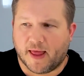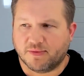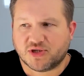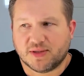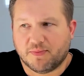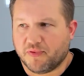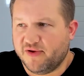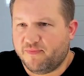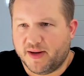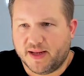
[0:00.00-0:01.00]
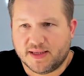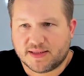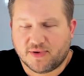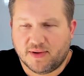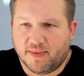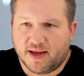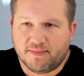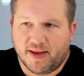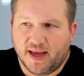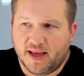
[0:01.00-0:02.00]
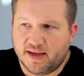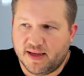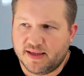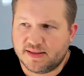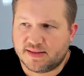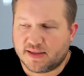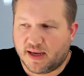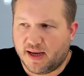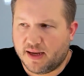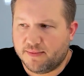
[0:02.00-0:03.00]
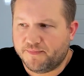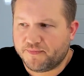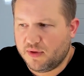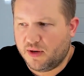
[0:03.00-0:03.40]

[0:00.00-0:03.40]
Just a brief bit of history. ModMed is, an